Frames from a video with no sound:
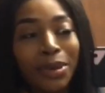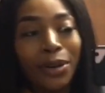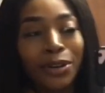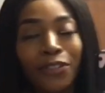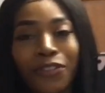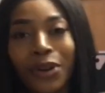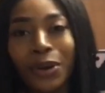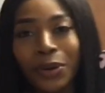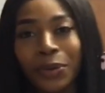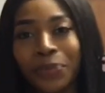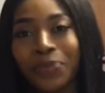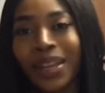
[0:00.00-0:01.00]
me on the
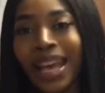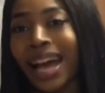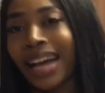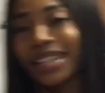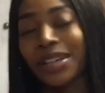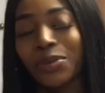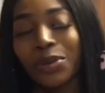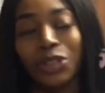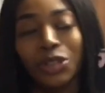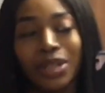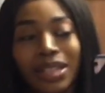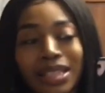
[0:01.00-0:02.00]
phone. I did want
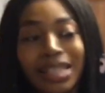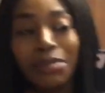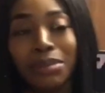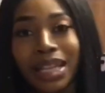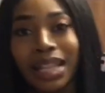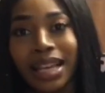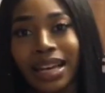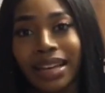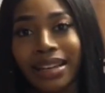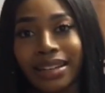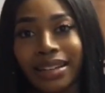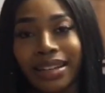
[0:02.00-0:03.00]
y'all to see me
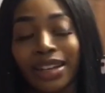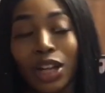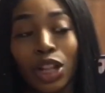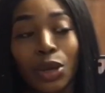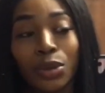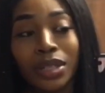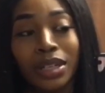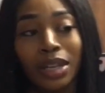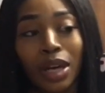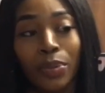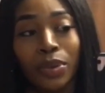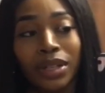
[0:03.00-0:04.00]
like uh, closing a
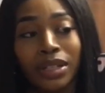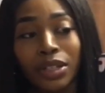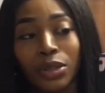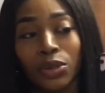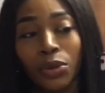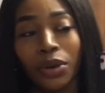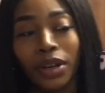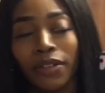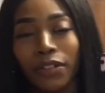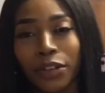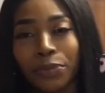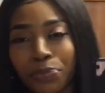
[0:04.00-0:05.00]
couple of deals or
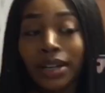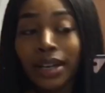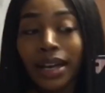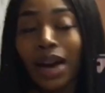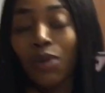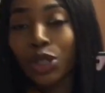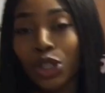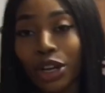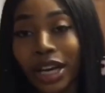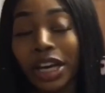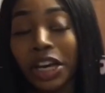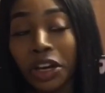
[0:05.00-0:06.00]
whatever. I wish y'all could
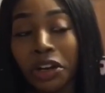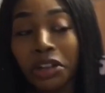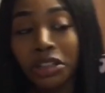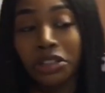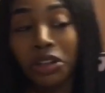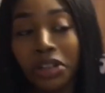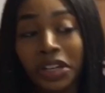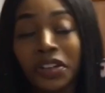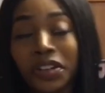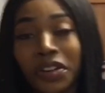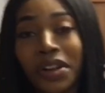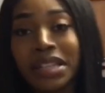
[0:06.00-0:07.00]
hear, so y'all could hear
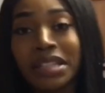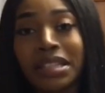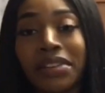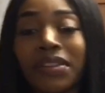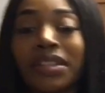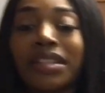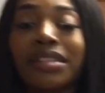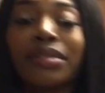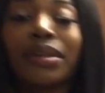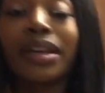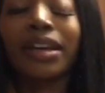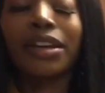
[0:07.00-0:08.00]
the crazy stuff that these
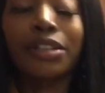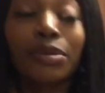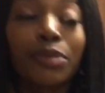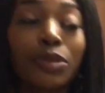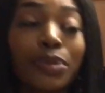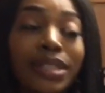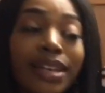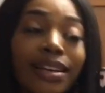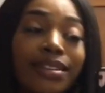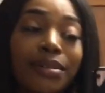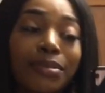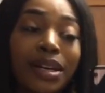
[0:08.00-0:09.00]
uh, customers be saying
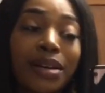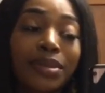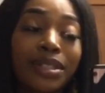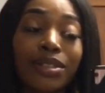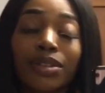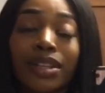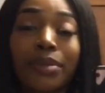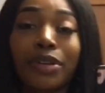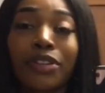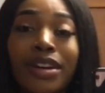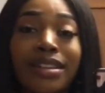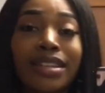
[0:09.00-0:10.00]
sometimes. It's, they be
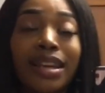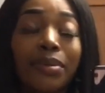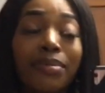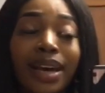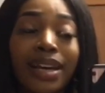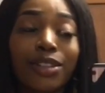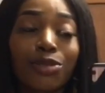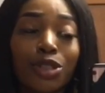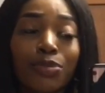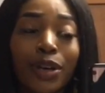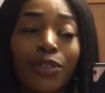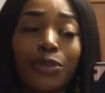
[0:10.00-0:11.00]
crazy, they be mad,
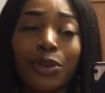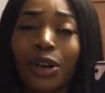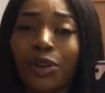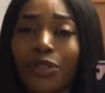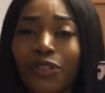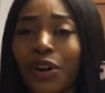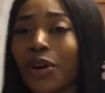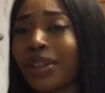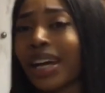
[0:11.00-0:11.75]
disrespectful, get on the phone